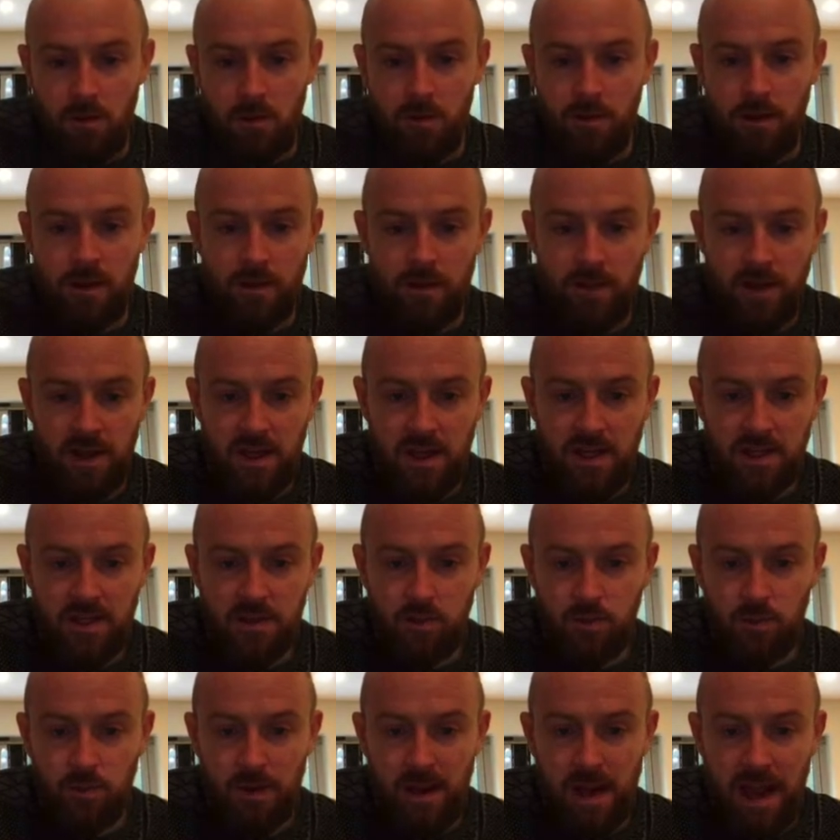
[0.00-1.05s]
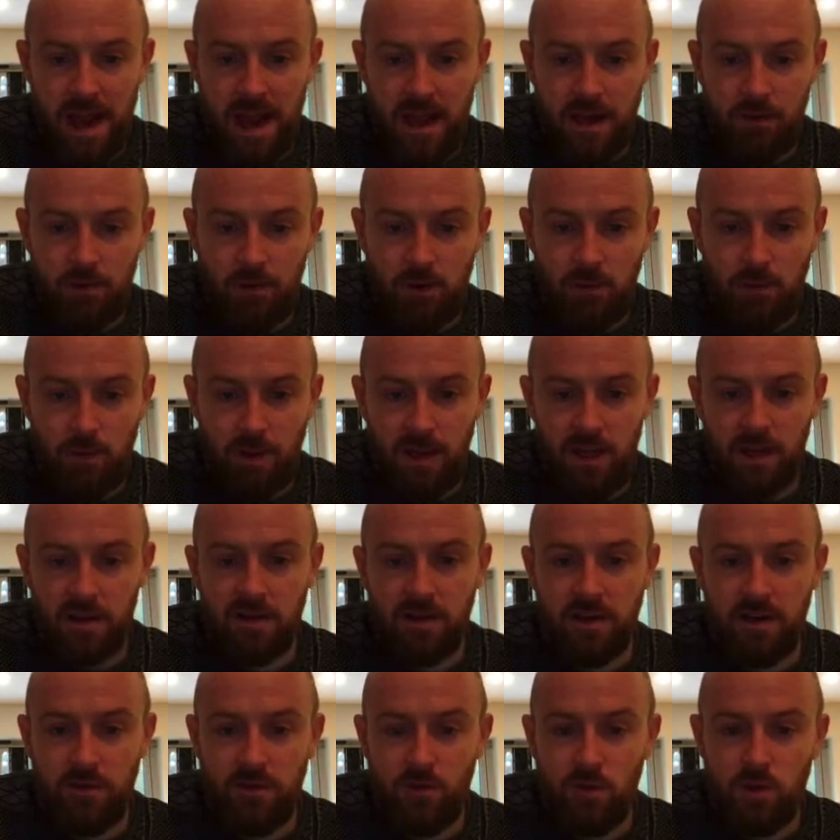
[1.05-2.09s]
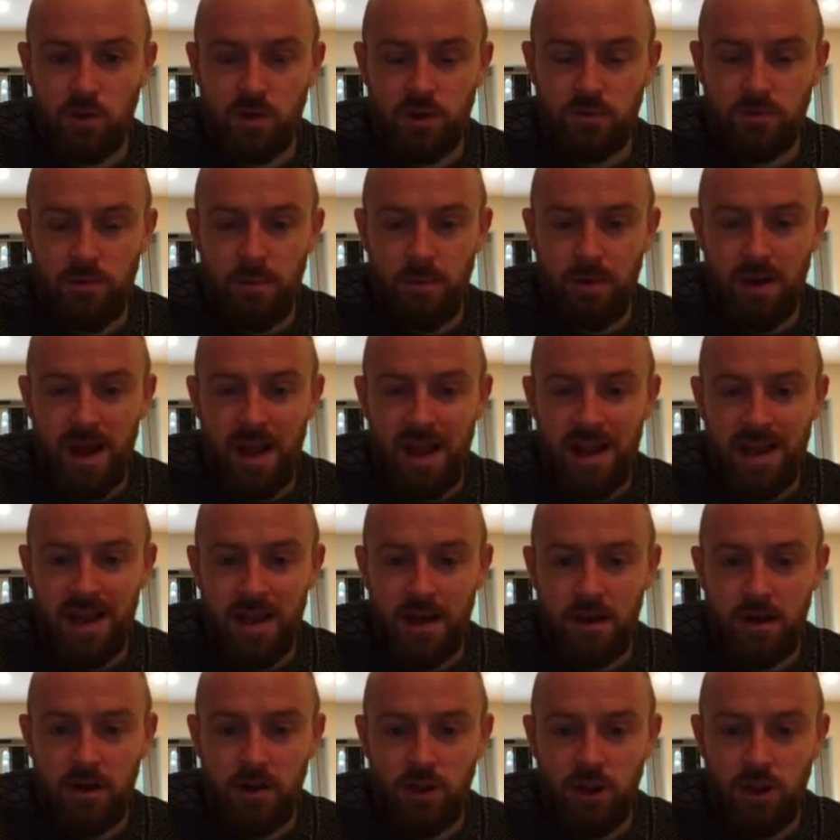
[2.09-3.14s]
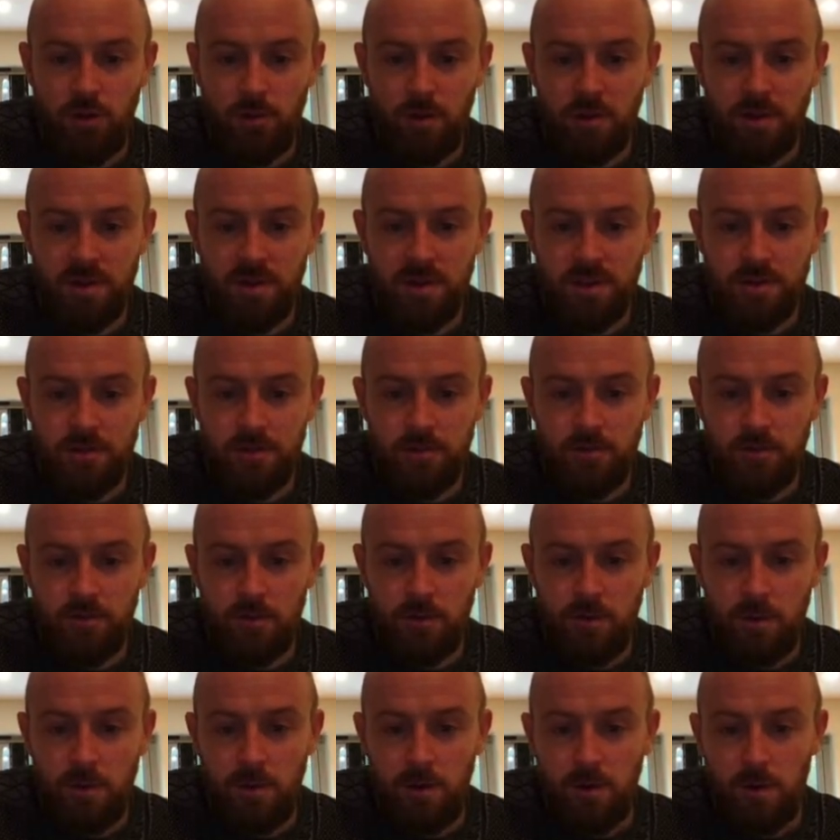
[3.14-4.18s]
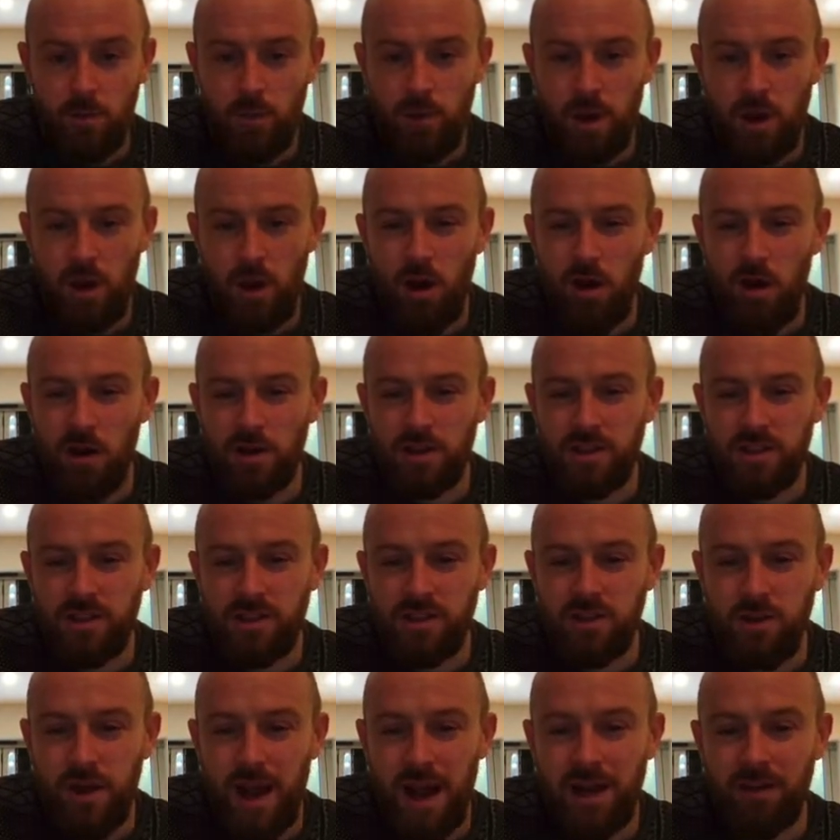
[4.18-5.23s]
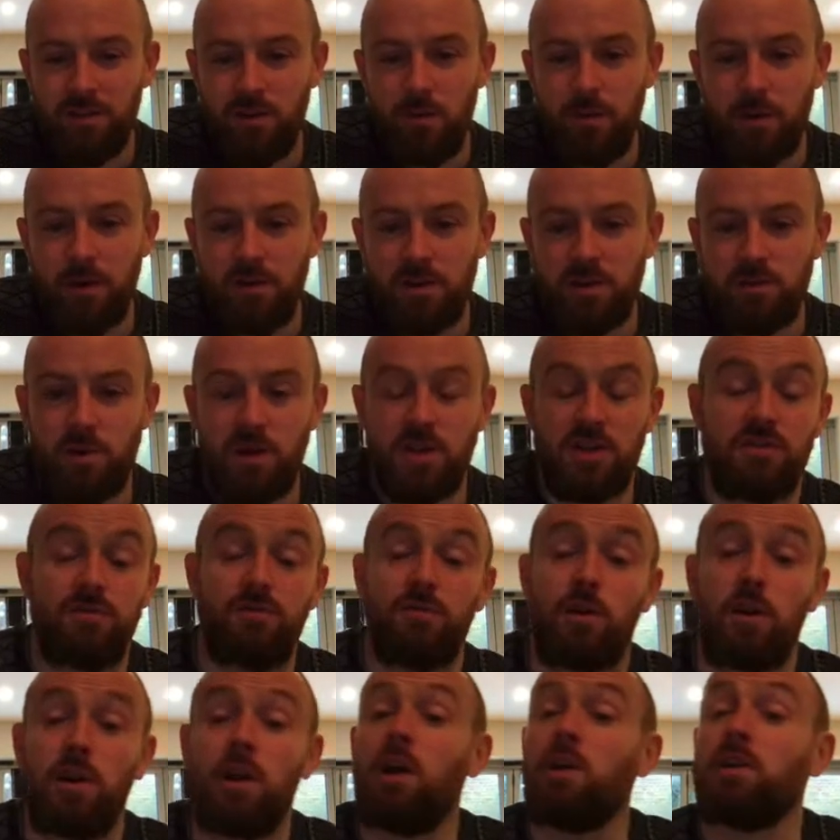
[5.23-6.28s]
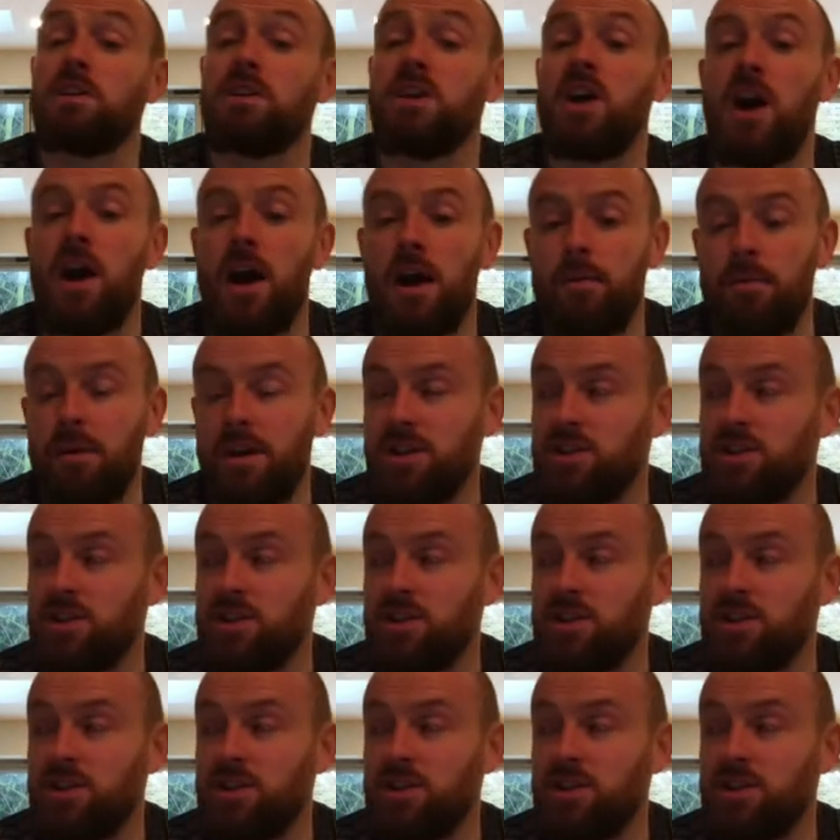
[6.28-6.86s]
and this would be anaerobic. Now, of course, remember in humans, we can't do anaerobic respiration for a long time.